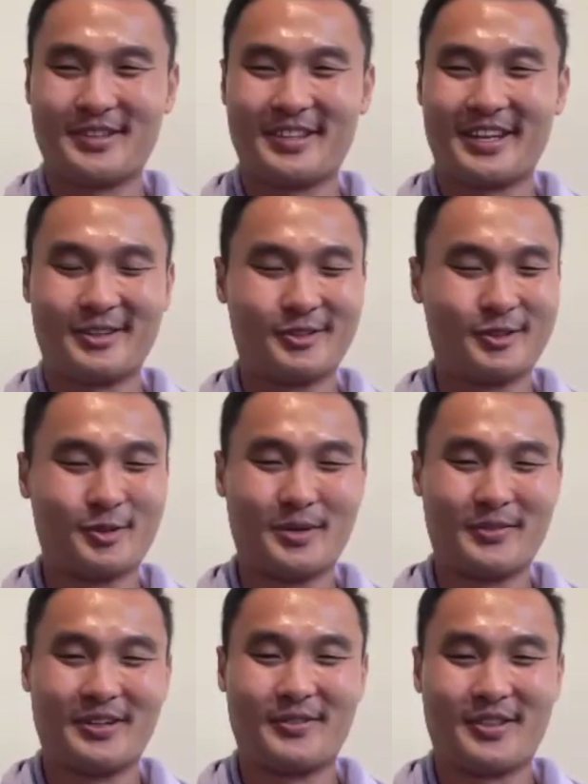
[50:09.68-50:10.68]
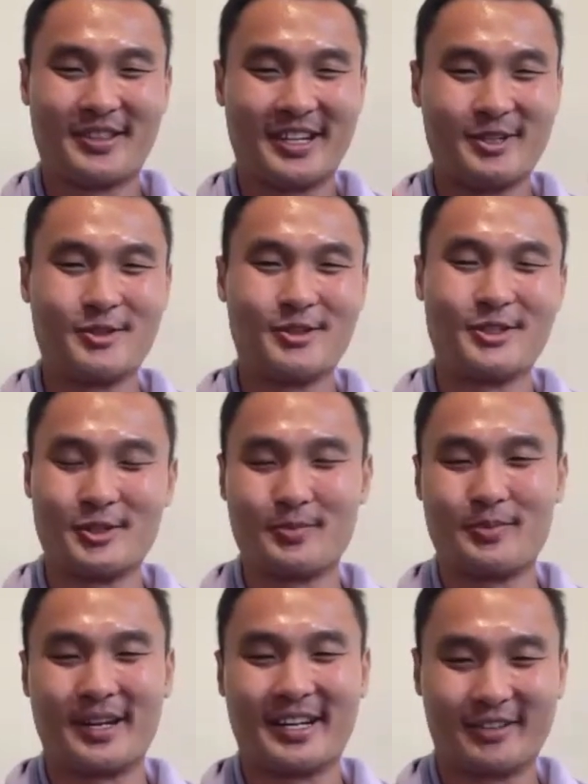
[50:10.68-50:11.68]
Thank you so much for everything that you do,
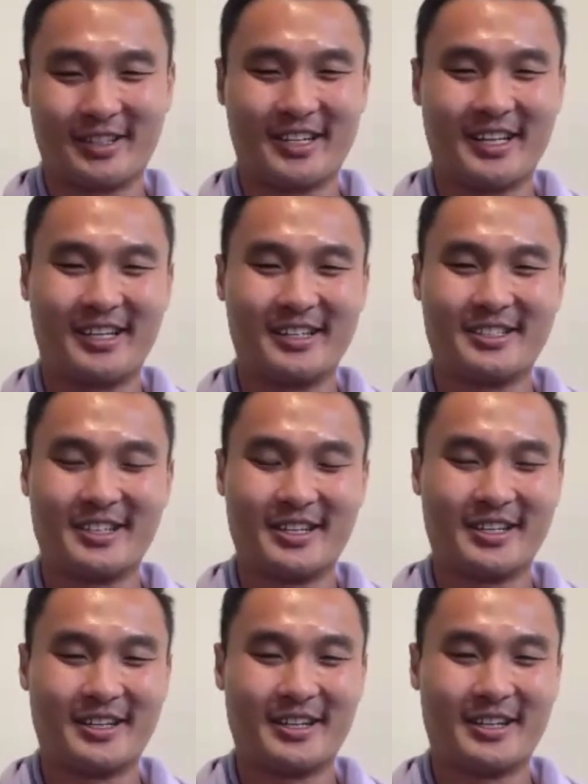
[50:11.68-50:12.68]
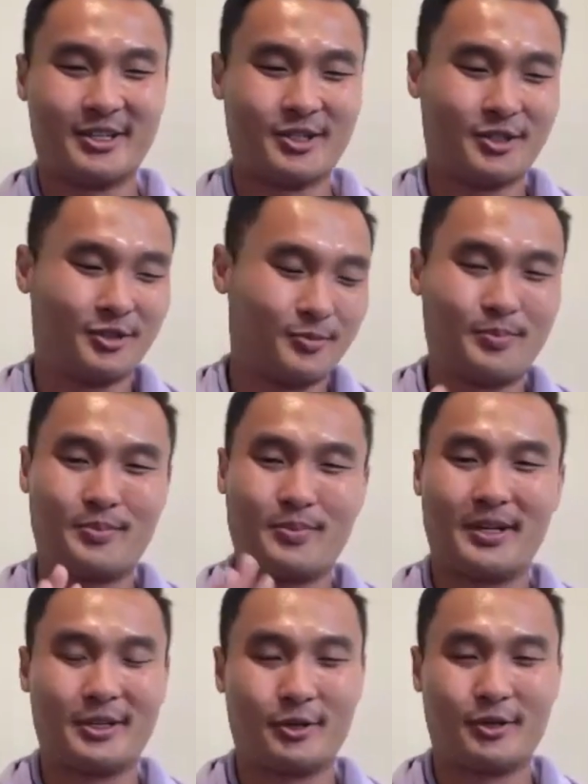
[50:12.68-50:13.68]
putting out the content and just
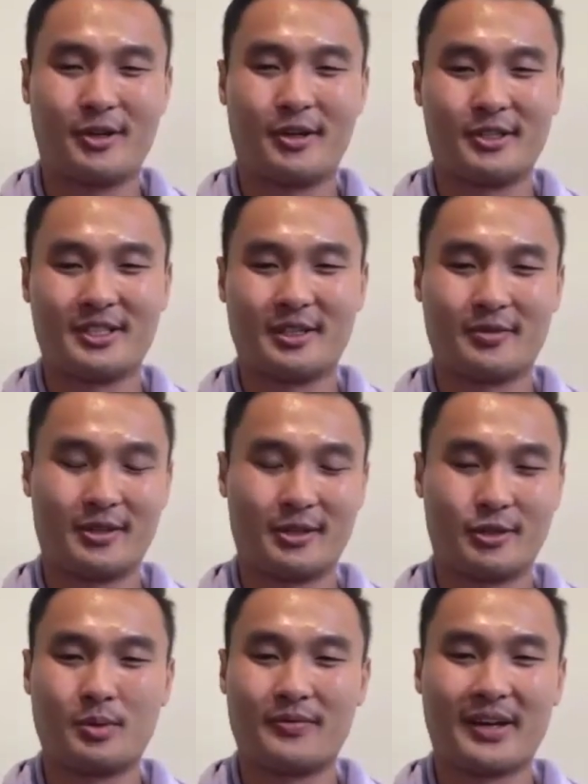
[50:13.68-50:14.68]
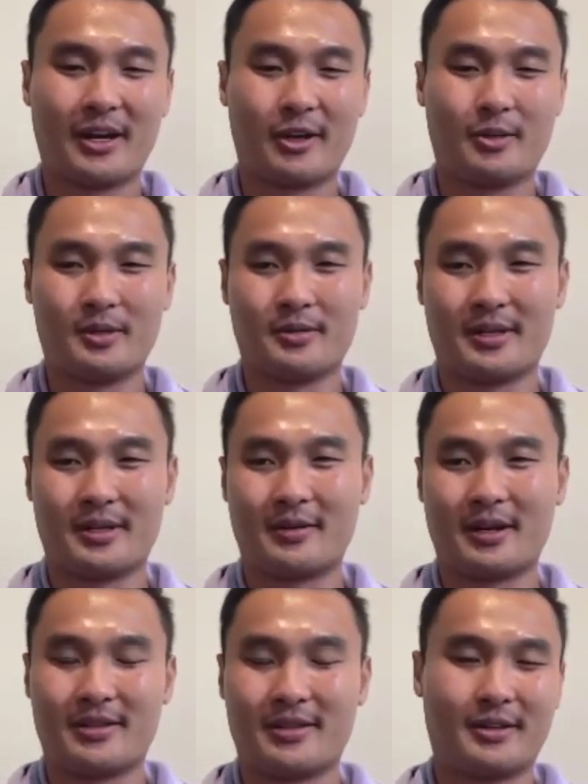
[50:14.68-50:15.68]
putting your knowledge out there. Super valuable, and
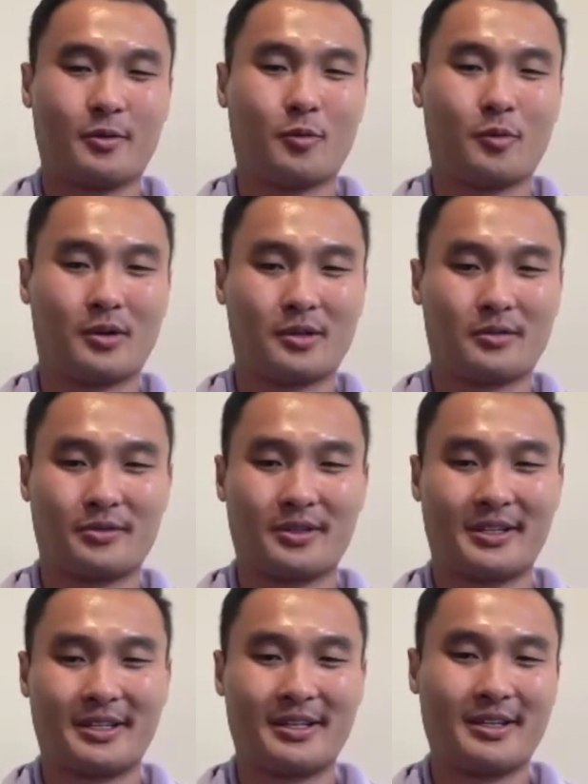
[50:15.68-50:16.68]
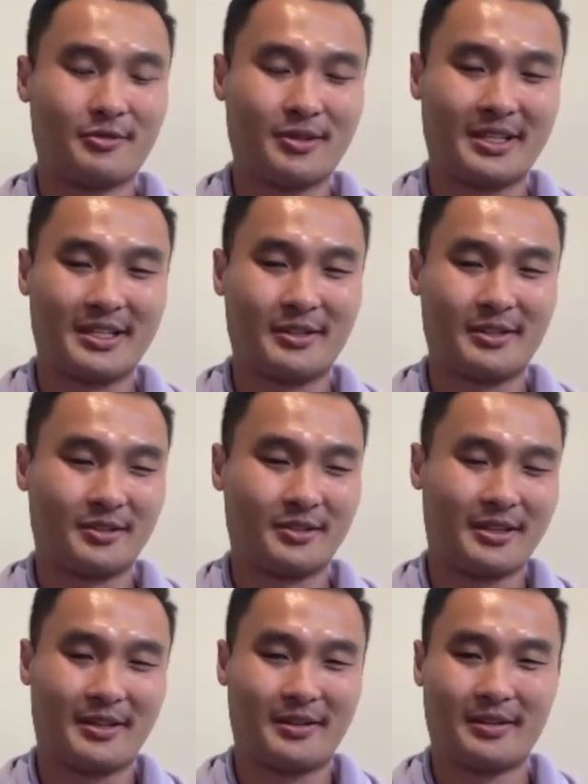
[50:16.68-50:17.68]
I think the world really, really needs it.
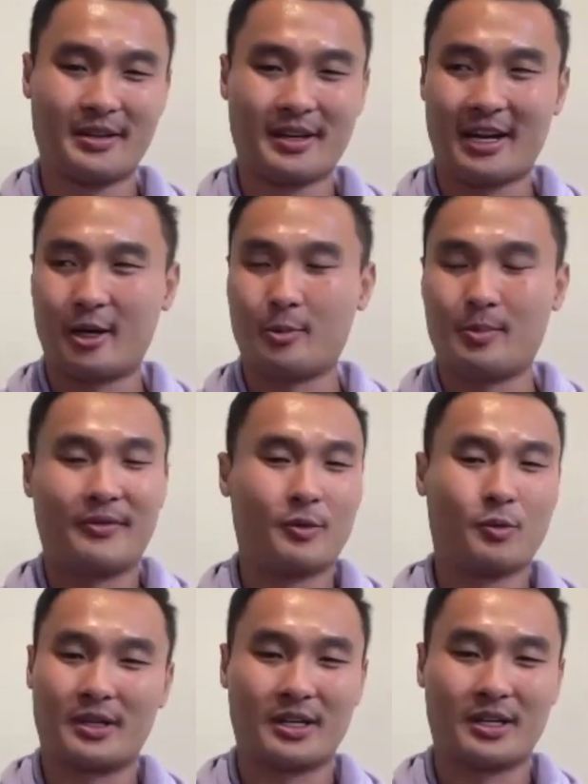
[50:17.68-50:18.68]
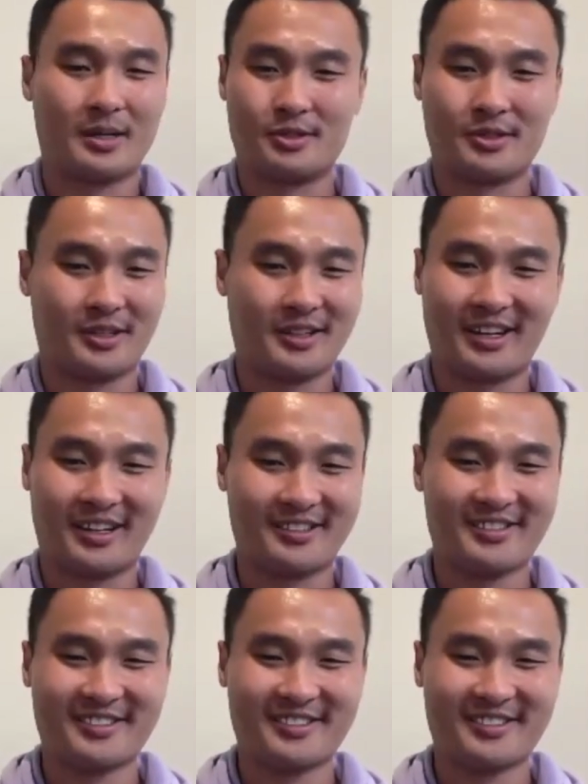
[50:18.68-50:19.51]
And I hope everyone comes to the class.